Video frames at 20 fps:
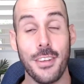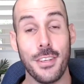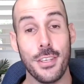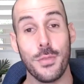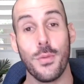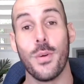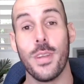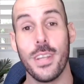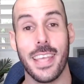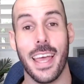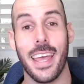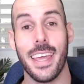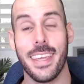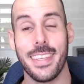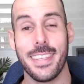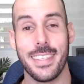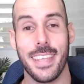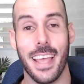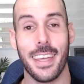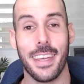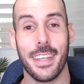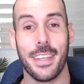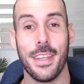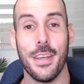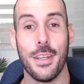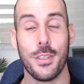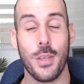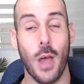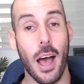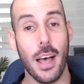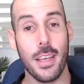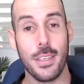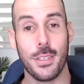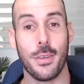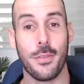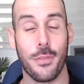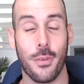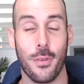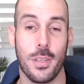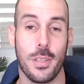just want to take a second to ask
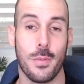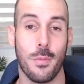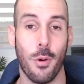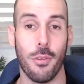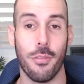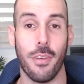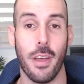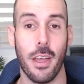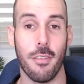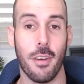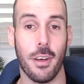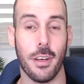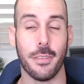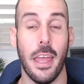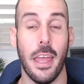you for a small favor.